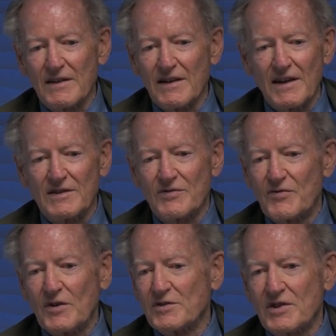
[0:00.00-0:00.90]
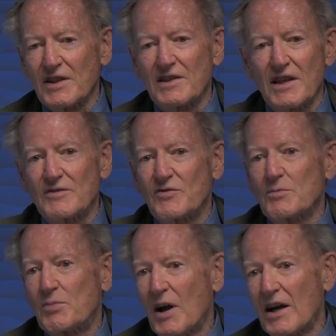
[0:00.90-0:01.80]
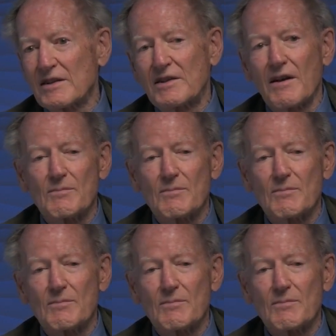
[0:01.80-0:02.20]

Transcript: its first successful product